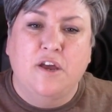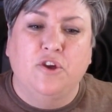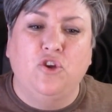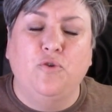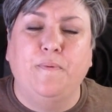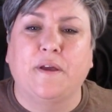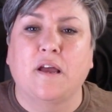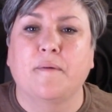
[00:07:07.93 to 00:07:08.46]

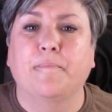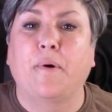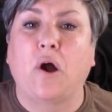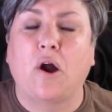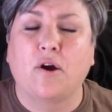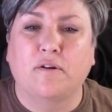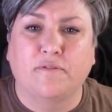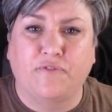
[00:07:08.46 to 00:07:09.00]
you become
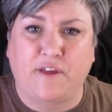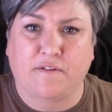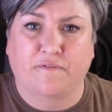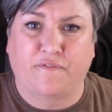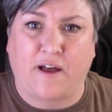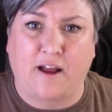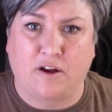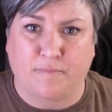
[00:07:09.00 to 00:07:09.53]
part of the
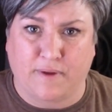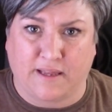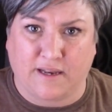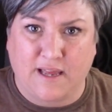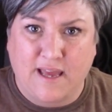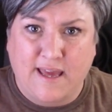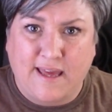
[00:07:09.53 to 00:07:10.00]
environment